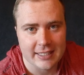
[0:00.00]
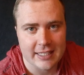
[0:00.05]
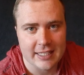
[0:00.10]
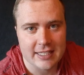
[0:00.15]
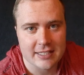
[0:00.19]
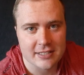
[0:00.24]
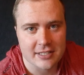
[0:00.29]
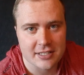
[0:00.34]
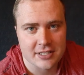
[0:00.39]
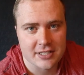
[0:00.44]

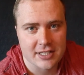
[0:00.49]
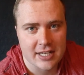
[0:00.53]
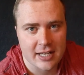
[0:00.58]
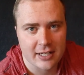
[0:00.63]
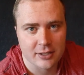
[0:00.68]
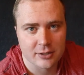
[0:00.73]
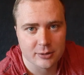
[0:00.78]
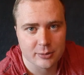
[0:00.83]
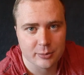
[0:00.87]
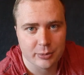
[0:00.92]
is a
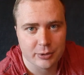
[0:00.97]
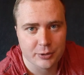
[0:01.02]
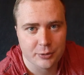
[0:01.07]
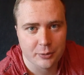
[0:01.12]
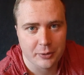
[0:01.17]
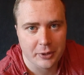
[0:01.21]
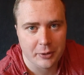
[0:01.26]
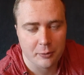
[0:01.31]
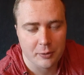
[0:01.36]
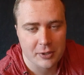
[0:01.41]
cycle
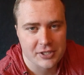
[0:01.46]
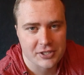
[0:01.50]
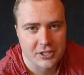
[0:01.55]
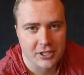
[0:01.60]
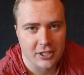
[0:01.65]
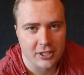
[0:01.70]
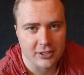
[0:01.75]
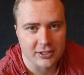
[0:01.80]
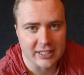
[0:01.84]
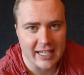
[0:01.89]
between what's
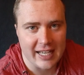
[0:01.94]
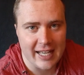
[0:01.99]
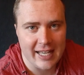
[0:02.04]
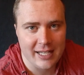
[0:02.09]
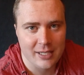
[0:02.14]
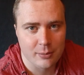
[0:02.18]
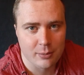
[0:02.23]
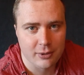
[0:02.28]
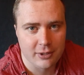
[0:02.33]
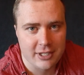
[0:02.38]
called
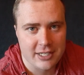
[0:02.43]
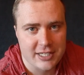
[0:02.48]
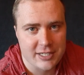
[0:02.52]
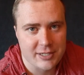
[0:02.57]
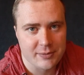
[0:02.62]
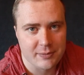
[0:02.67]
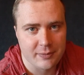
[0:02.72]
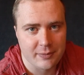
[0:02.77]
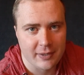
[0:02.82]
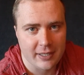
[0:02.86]

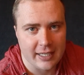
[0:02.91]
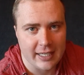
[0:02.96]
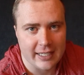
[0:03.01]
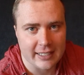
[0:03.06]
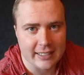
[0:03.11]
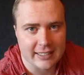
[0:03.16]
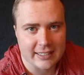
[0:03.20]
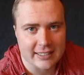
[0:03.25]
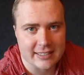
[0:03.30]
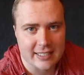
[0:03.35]
anabolism
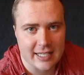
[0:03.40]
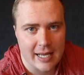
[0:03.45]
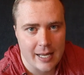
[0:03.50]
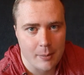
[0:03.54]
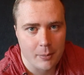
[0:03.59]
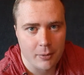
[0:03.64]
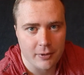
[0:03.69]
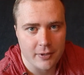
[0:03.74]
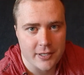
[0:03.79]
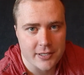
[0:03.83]
and
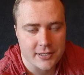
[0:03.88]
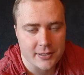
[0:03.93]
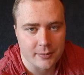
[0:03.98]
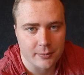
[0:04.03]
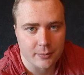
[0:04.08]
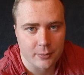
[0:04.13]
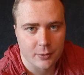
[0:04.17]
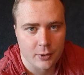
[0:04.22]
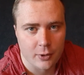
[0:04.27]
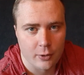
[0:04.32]
catabolism,